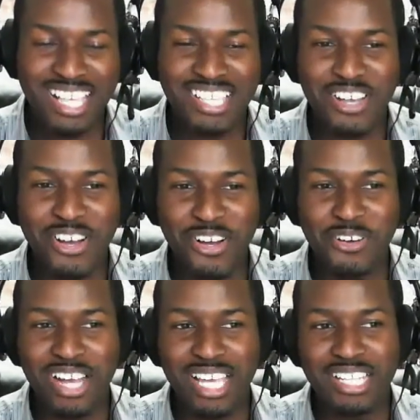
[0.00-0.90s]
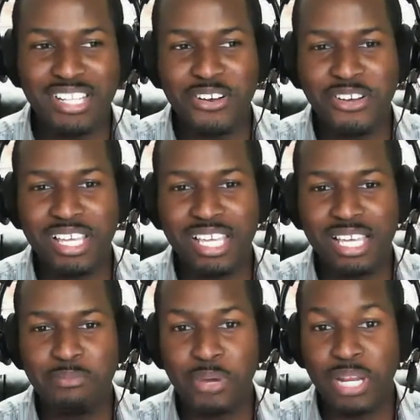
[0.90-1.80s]
So
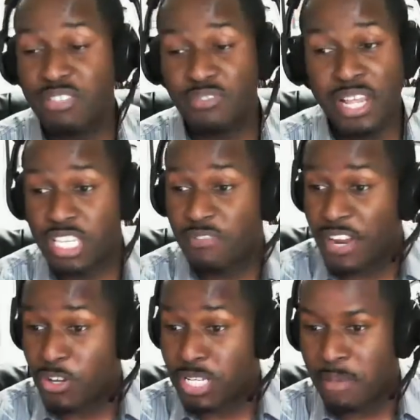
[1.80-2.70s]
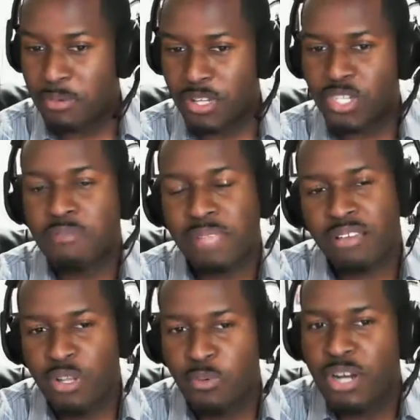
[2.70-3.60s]
but he's a very good gamer. So I'm like,
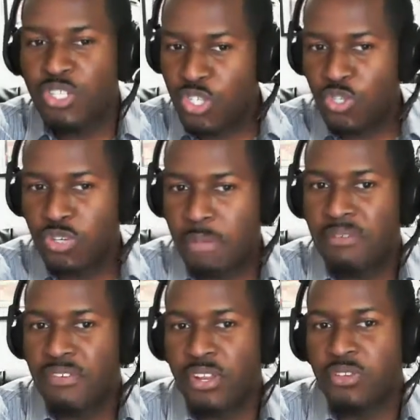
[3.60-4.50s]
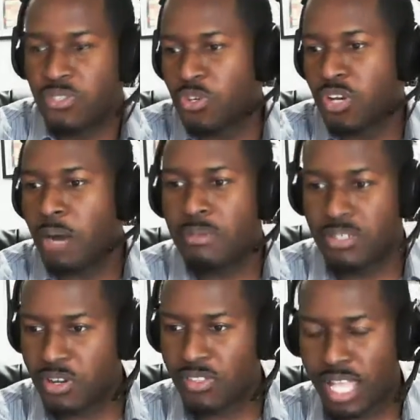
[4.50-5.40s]
why don't you just do gaming videos and you do
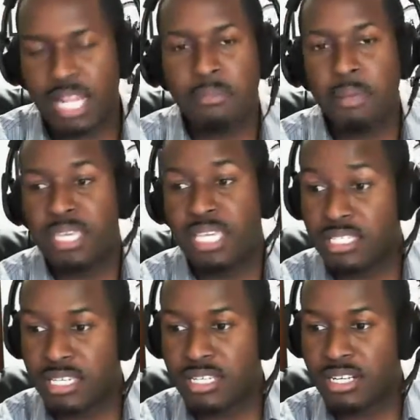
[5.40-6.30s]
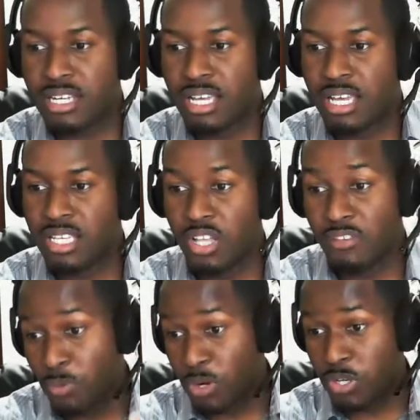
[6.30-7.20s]
commentary on that? That might be easier,
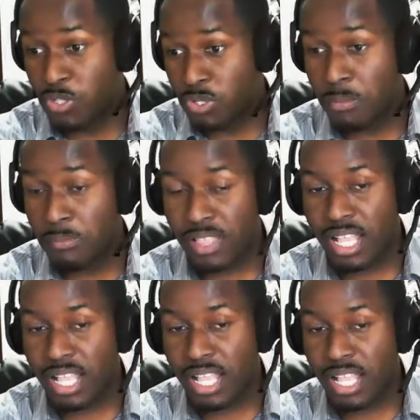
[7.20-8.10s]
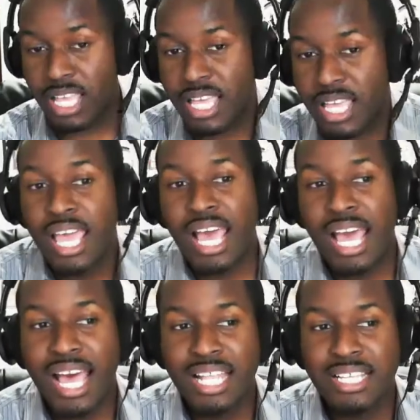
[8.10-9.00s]
if you want to do something like that.
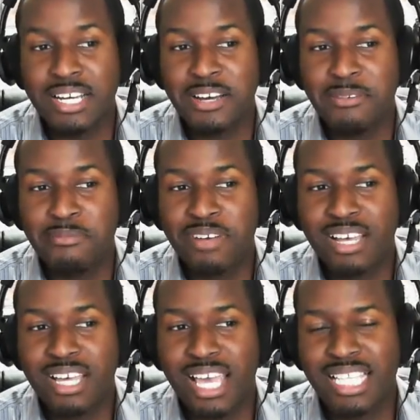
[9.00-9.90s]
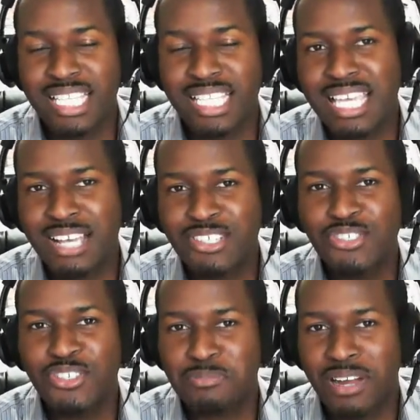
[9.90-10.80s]
And he's like, yeah, I
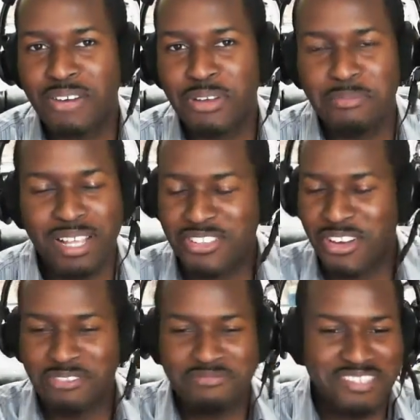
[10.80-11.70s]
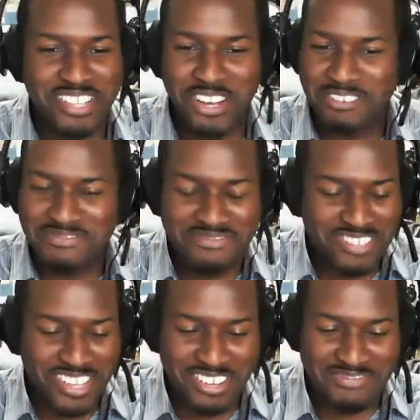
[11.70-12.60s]
should do some hardware. I'm like, no, no,
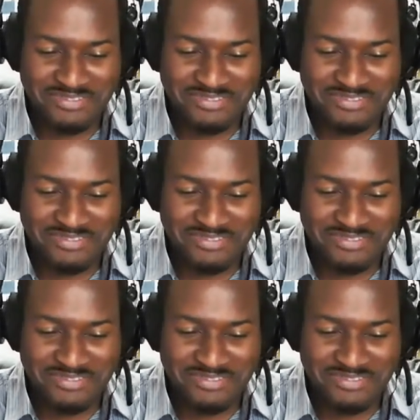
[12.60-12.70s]
no,